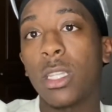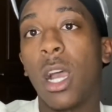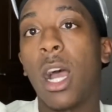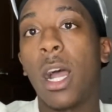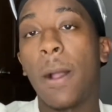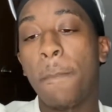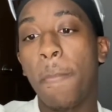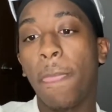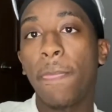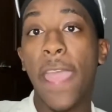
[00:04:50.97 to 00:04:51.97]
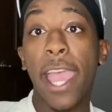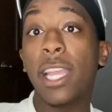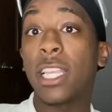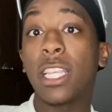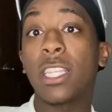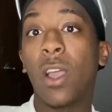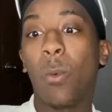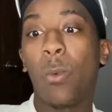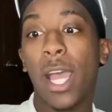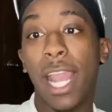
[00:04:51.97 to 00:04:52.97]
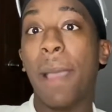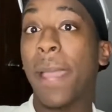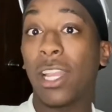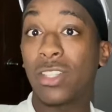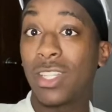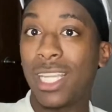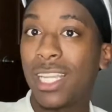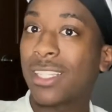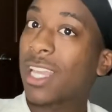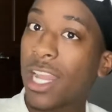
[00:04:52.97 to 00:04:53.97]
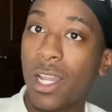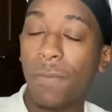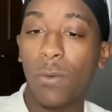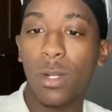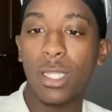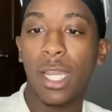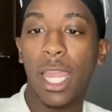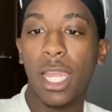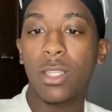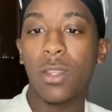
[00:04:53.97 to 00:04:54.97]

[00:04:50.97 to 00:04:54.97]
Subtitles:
That is what I'm actually signing up for today.